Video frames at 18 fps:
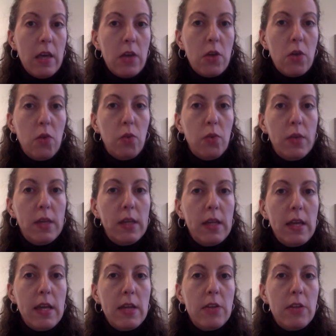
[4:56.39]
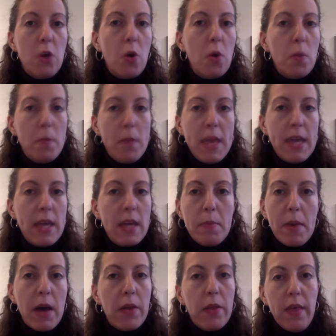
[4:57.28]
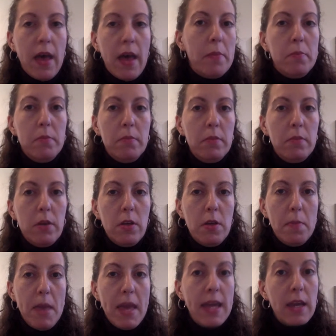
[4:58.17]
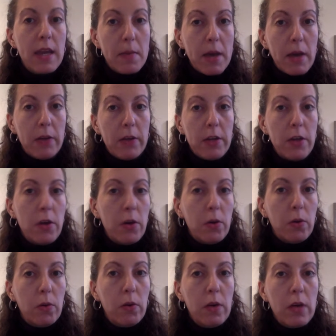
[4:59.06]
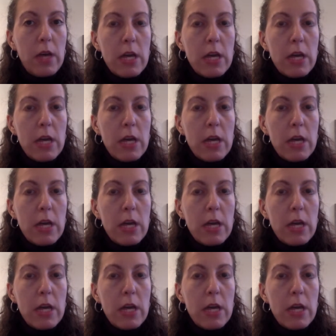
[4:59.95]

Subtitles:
You really don't make it about them. You make it about you.